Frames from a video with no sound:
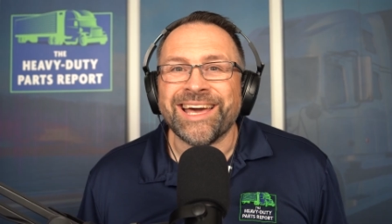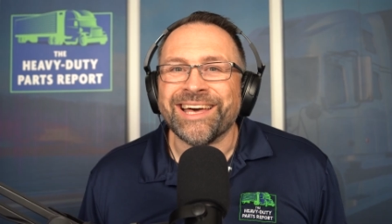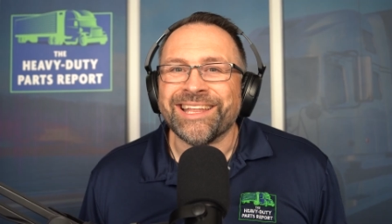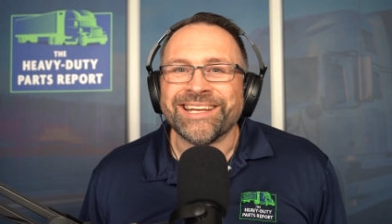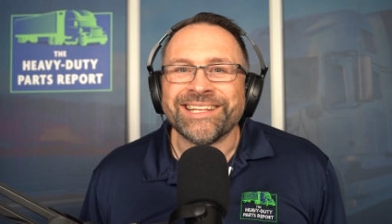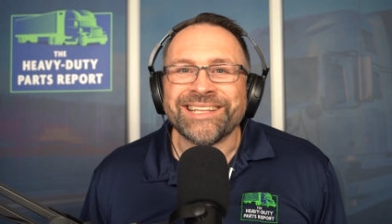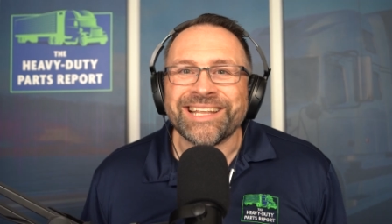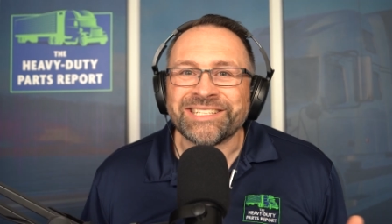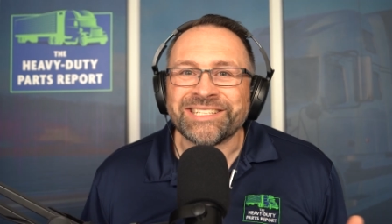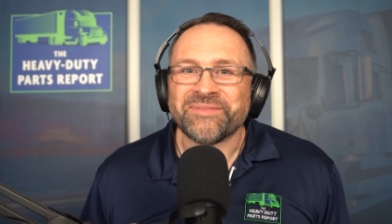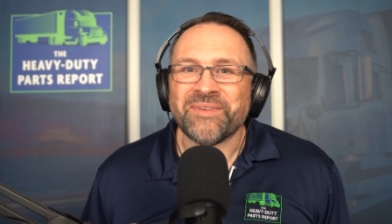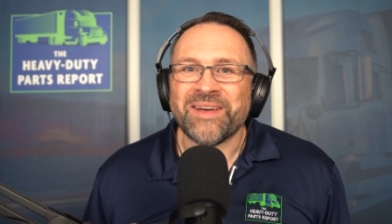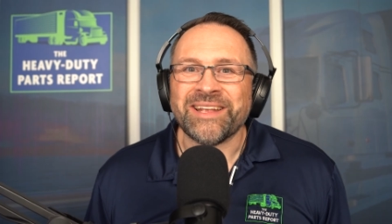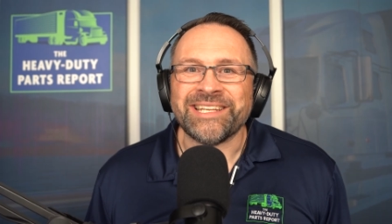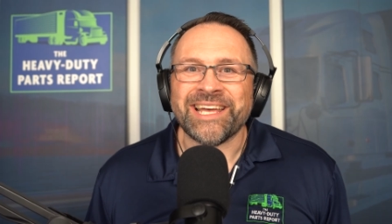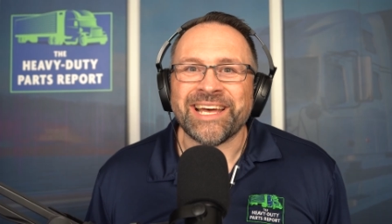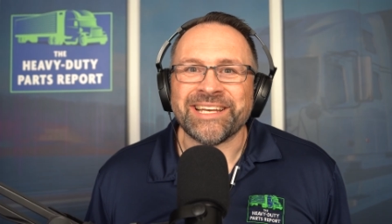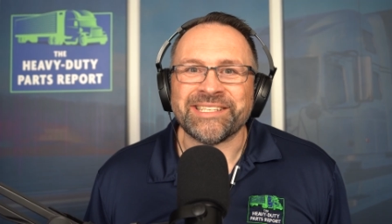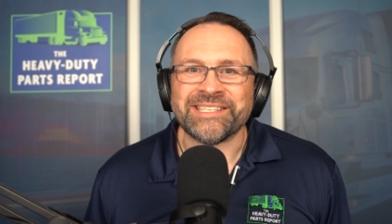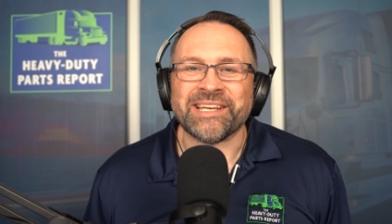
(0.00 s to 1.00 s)
Yeah, that's
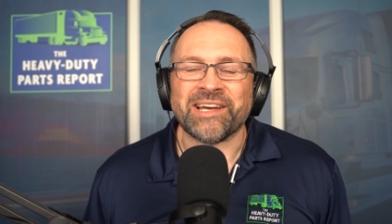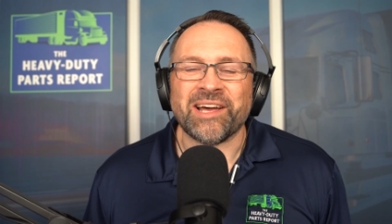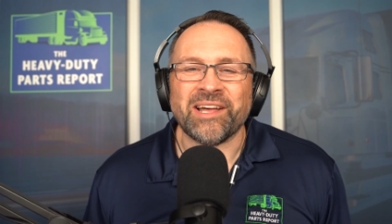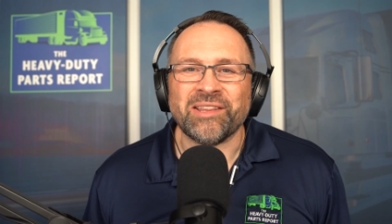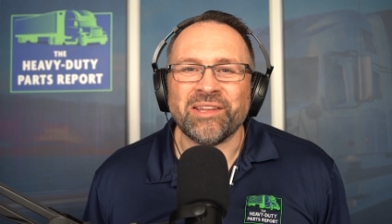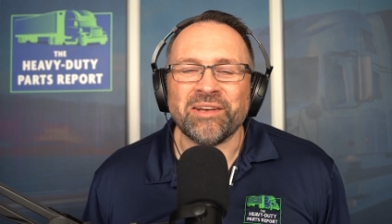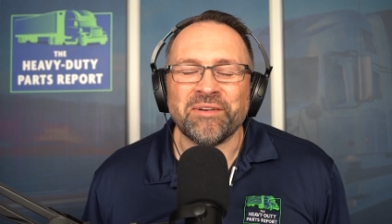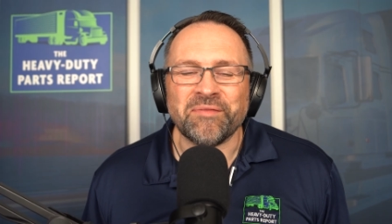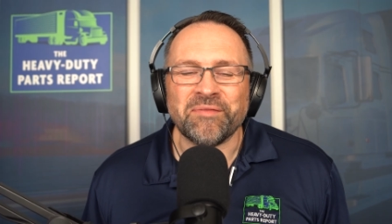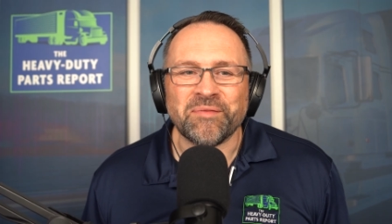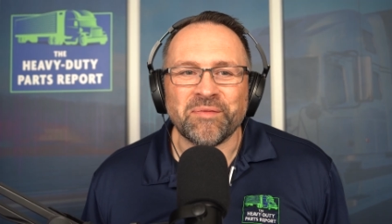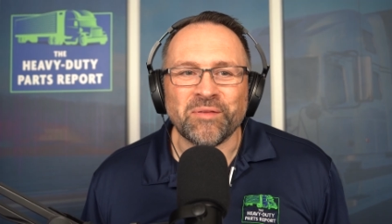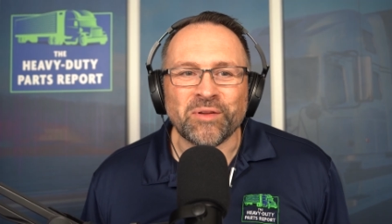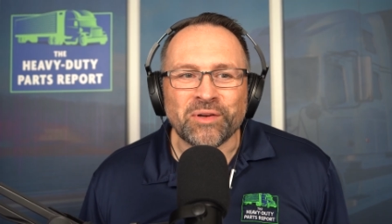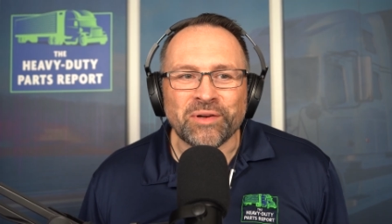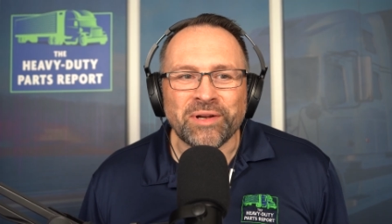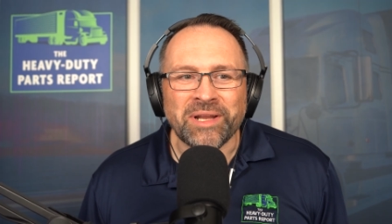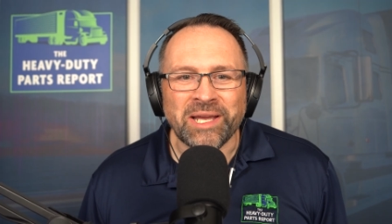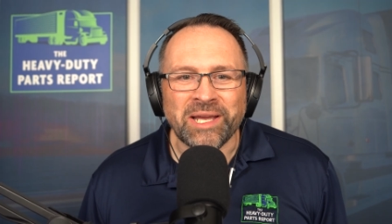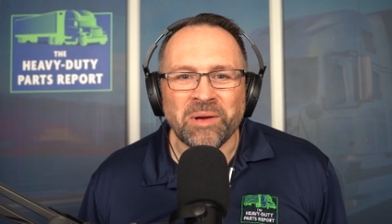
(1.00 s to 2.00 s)
fantastic. I love
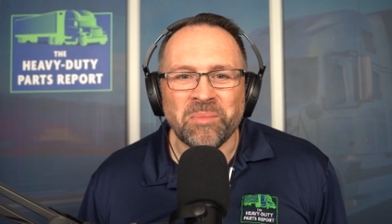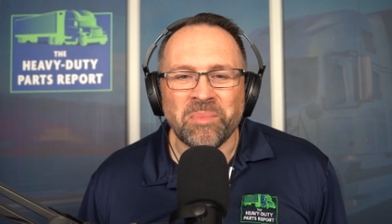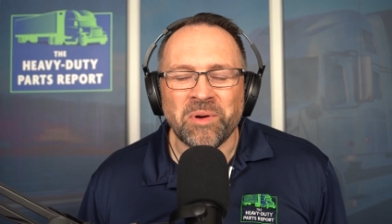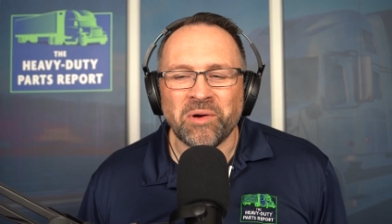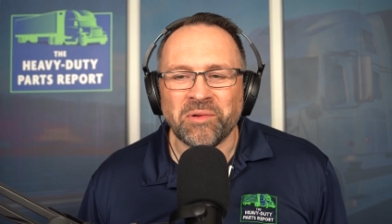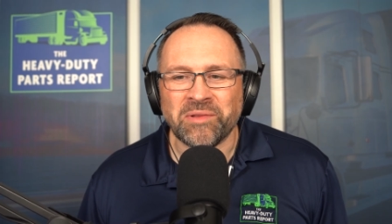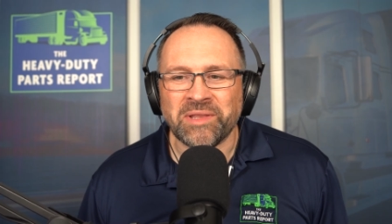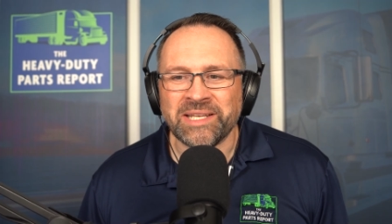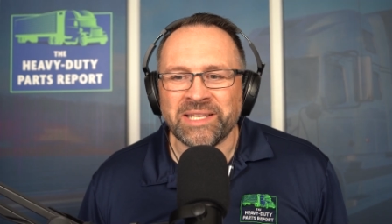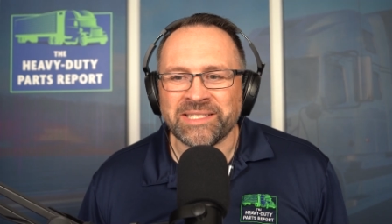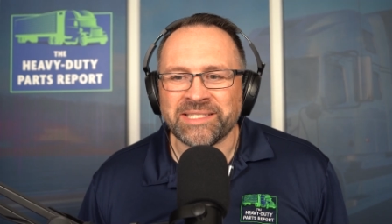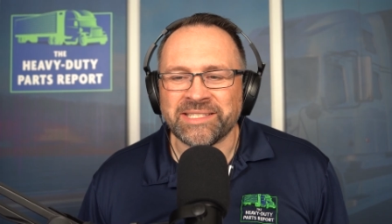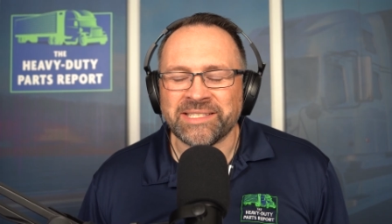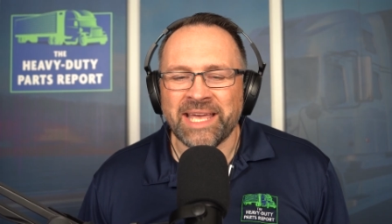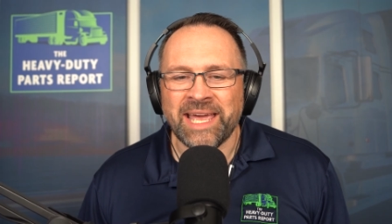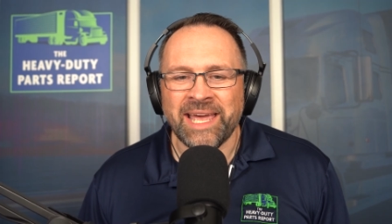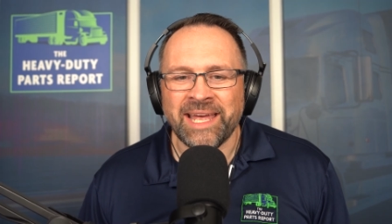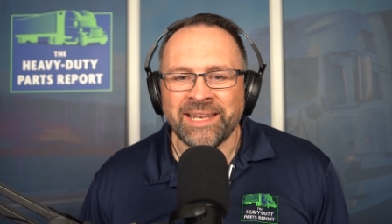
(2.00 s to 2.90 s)
learning about this,